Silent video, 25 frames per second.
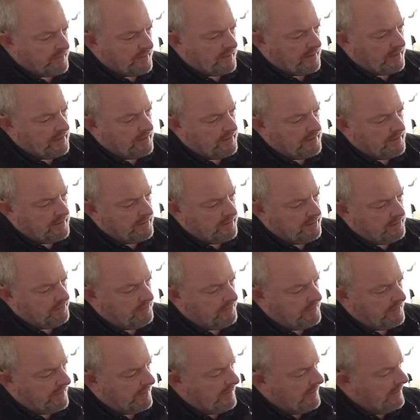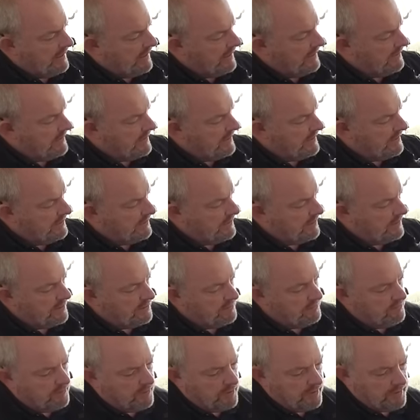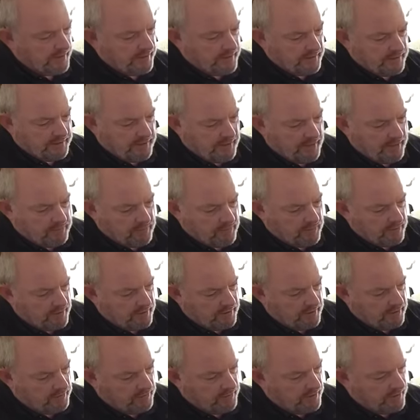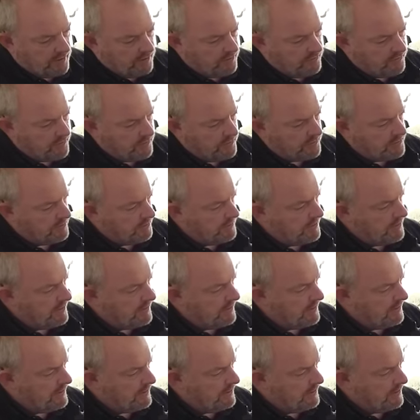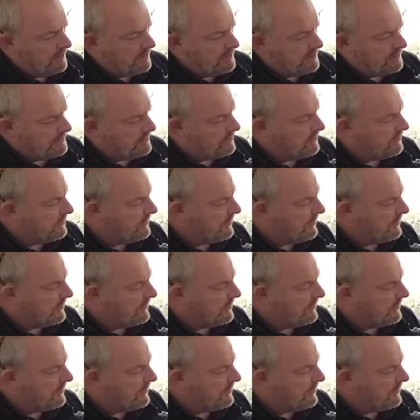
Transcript: Um, and then um, we'll get the camera in and we'll go through some other, other sort of